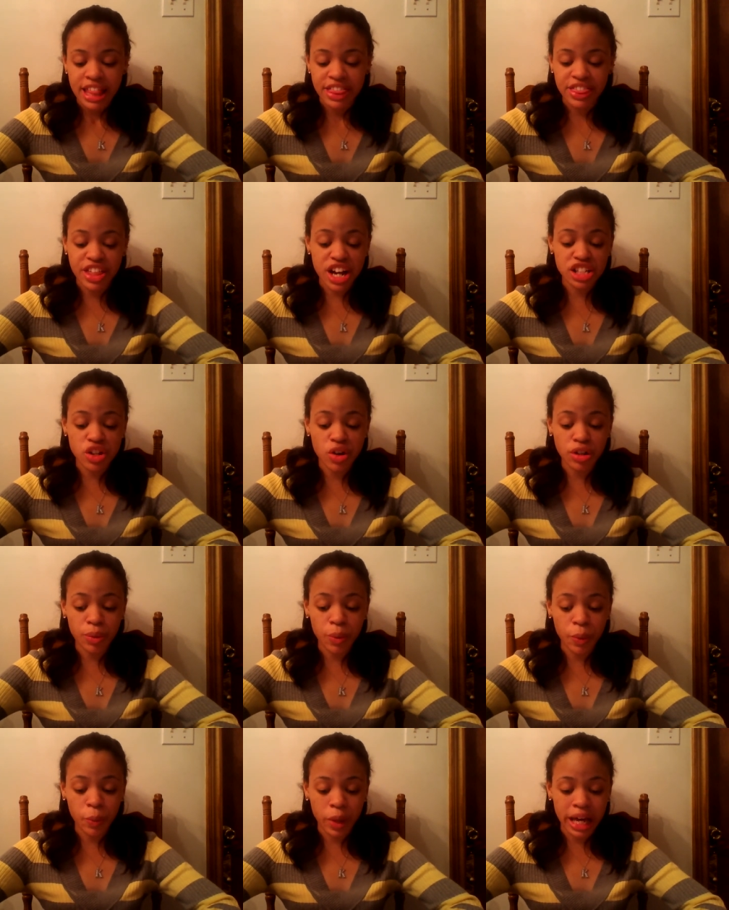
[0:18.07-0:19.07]
There's only
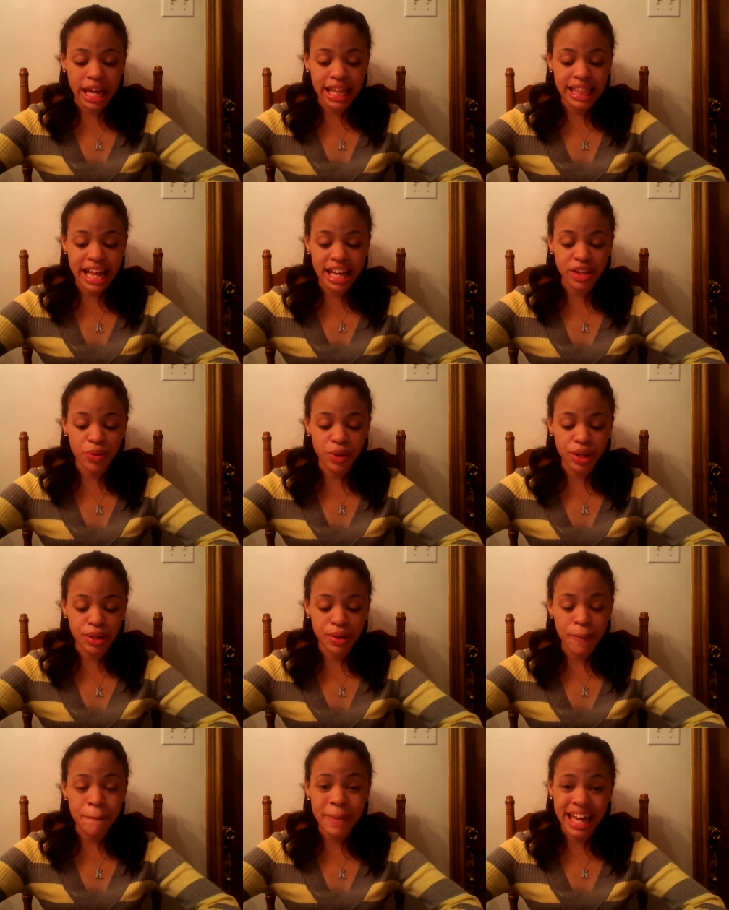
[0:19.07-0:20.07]
one way that you
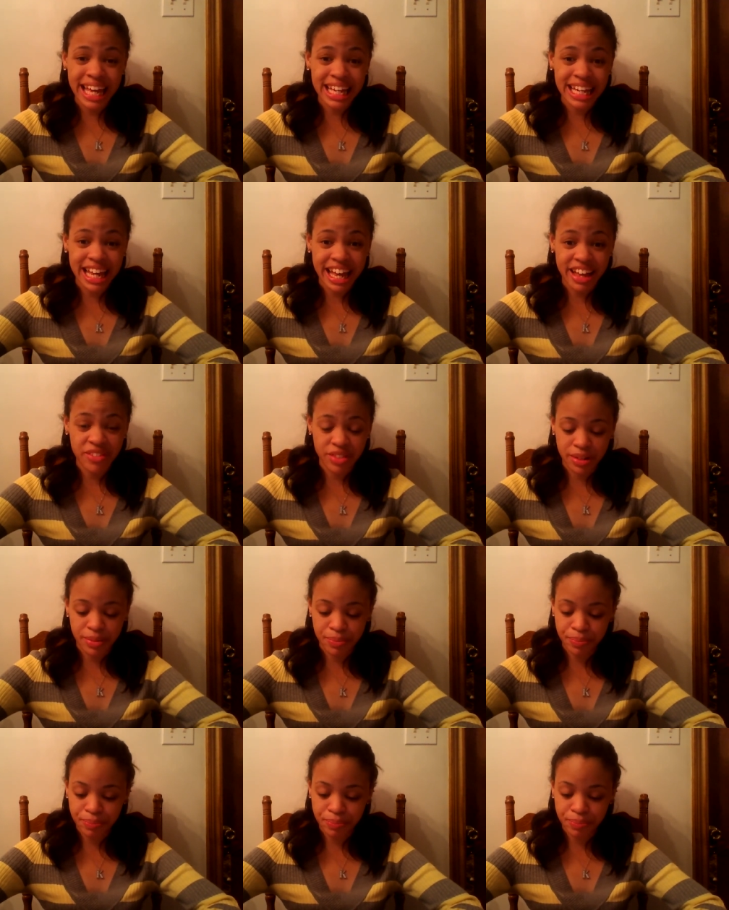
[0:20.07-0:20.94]
can make it to heaven,